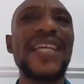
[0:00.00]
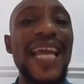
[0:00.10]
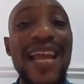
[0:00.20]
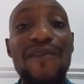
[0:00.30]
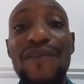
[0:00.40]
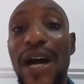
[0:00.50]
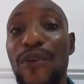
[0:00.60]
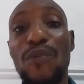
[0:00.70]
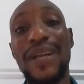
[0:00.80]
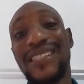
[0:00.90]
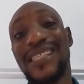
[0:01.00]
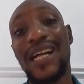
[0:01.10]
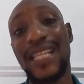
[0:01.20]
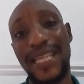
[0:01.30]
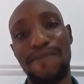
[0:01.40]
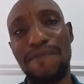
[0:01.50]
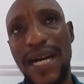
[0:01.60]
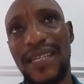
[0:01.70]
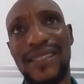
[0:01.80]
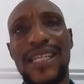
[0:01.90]
the environmental
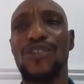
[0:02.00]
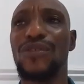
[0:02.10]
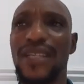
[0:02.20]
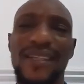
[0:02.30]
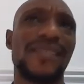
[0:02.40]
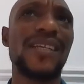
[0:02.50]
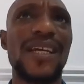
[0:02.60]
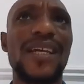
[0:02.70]
impact. Now, yes,